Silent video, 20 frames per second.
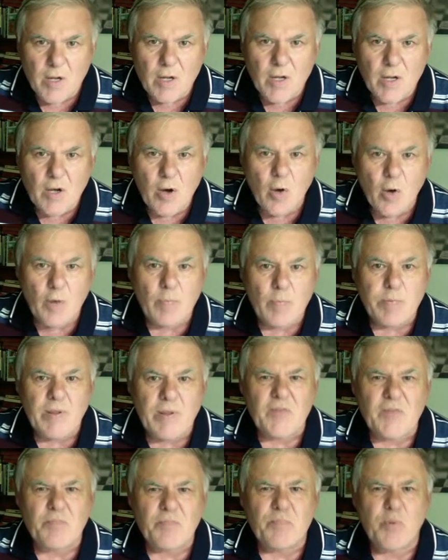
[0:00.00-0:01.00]
Oh, he plays
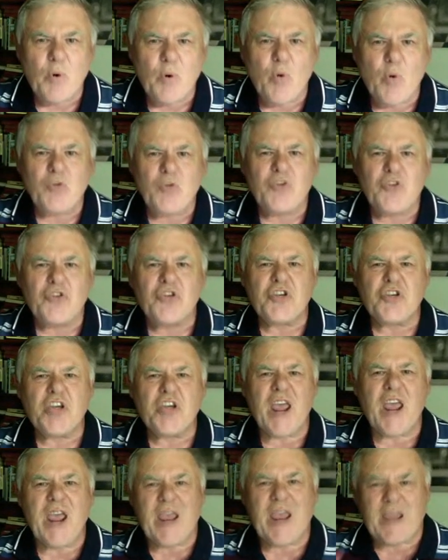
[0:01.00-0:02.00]
pawn
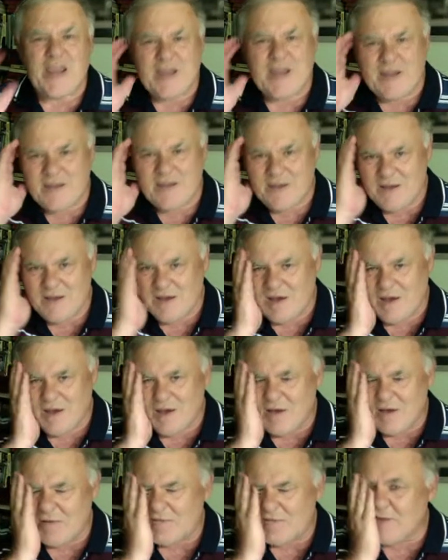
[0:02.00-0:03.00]
check.
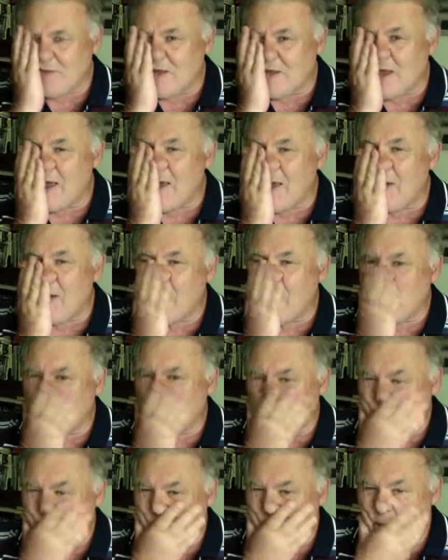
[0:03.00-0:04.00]
Oh no.
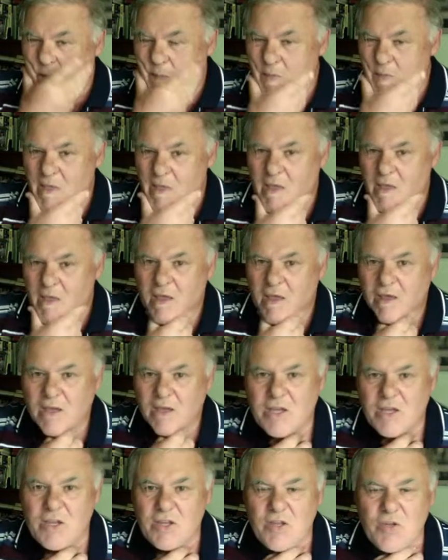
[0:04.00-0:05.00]

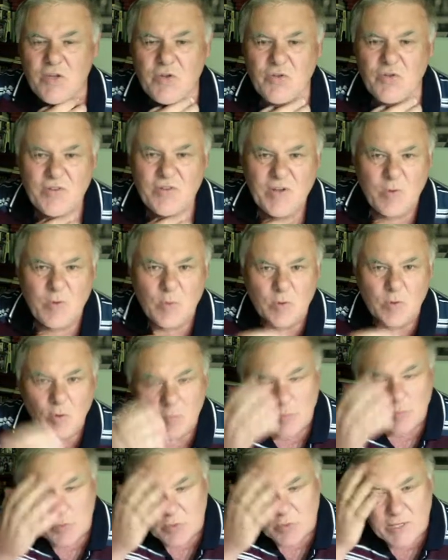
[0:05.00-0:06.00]
Can you see where I'm
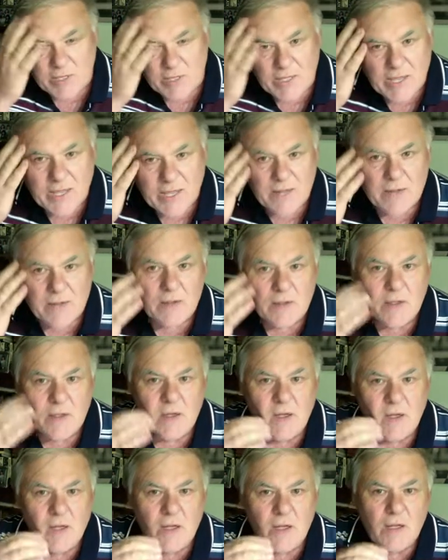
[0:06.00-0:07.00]
looking at?
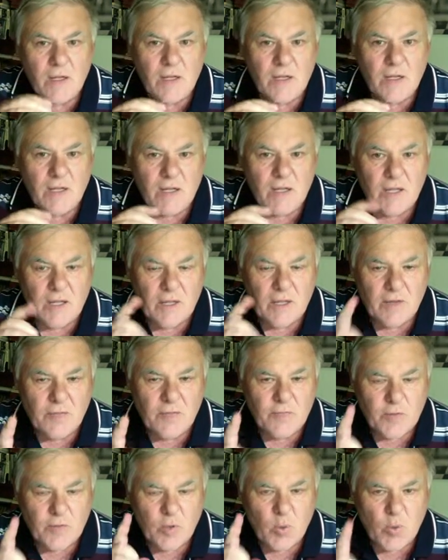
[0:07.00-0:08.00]
If
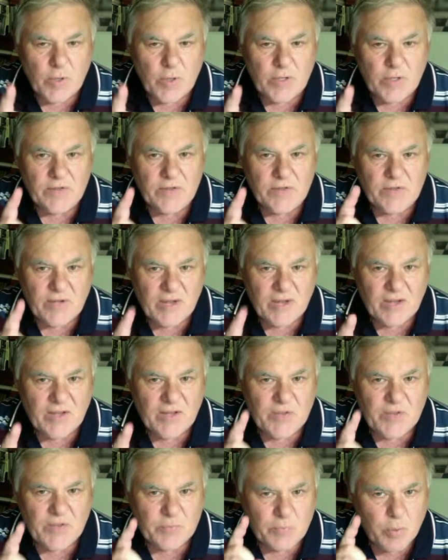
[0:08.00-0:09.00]
queen
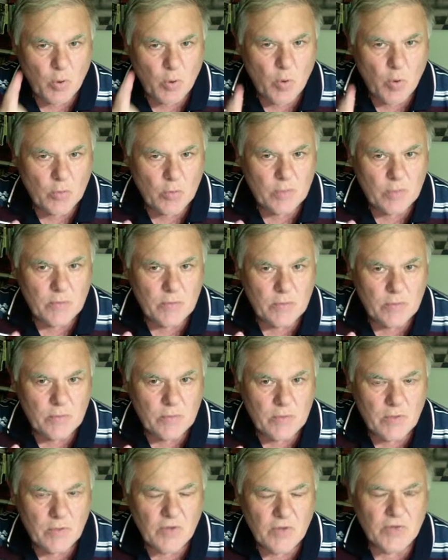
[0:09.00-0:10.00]
takes pawn,
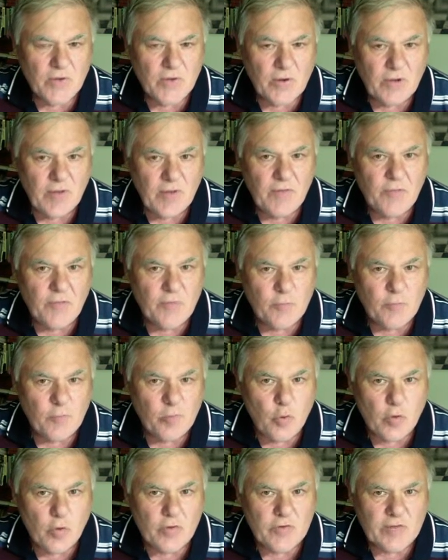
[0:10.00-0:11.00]
if
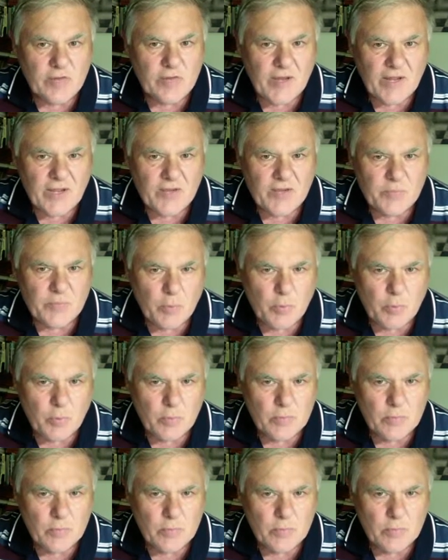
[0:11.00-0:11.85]
rook takes pawn,